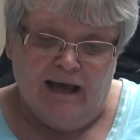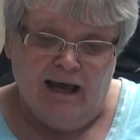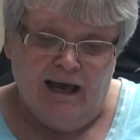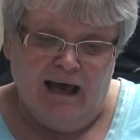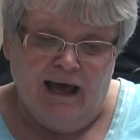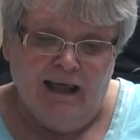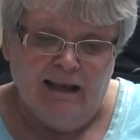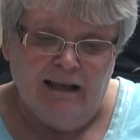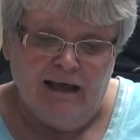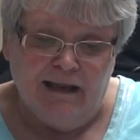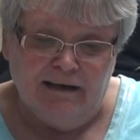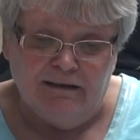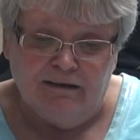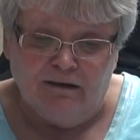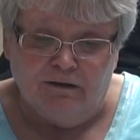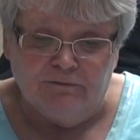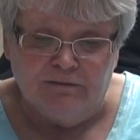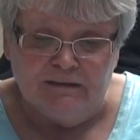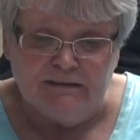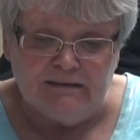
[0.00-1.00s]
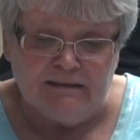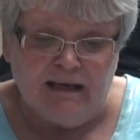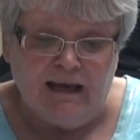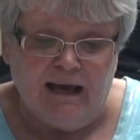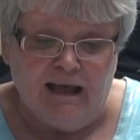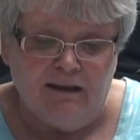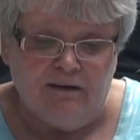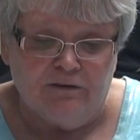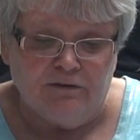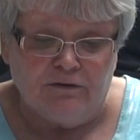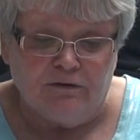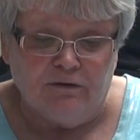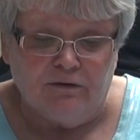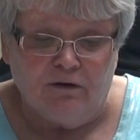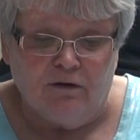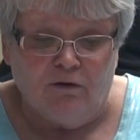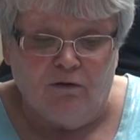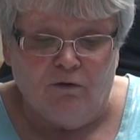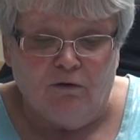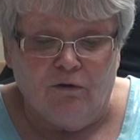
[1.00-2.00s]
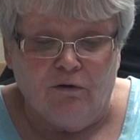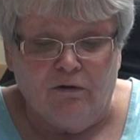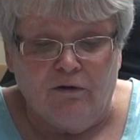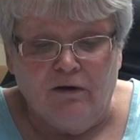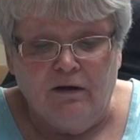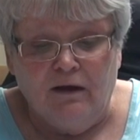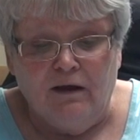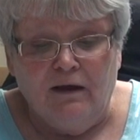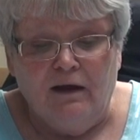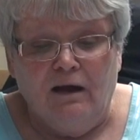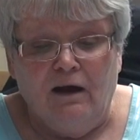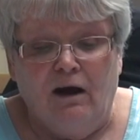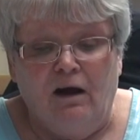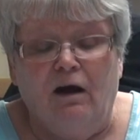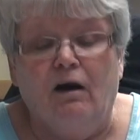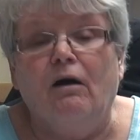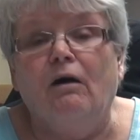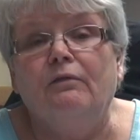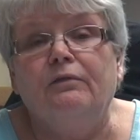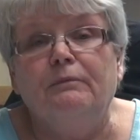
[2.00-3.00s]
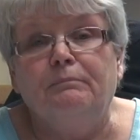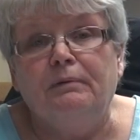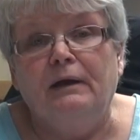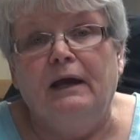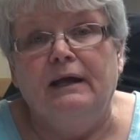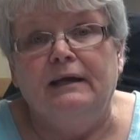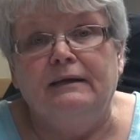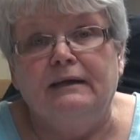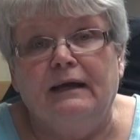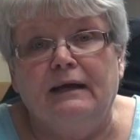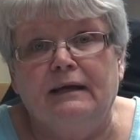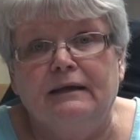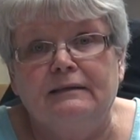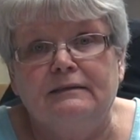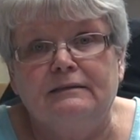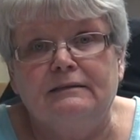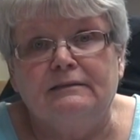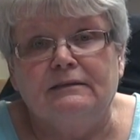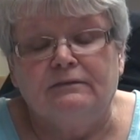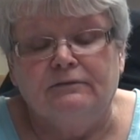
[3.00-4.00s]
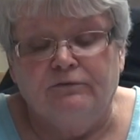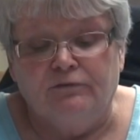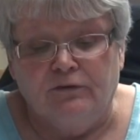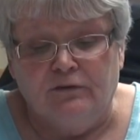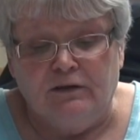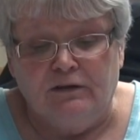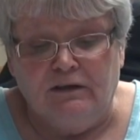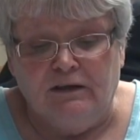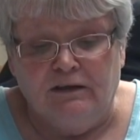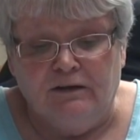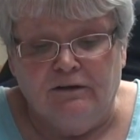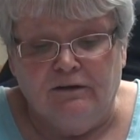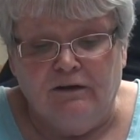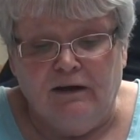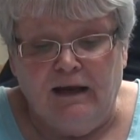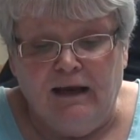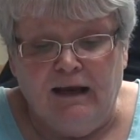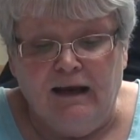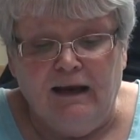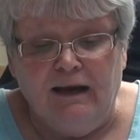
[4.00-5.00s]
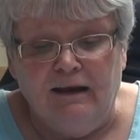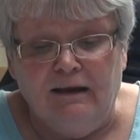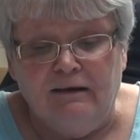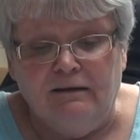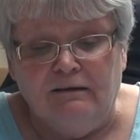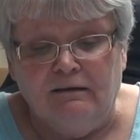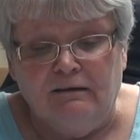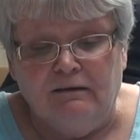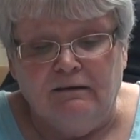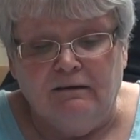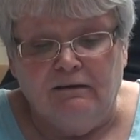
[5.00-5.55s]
highlighted on this calendar are all the paydays for the year and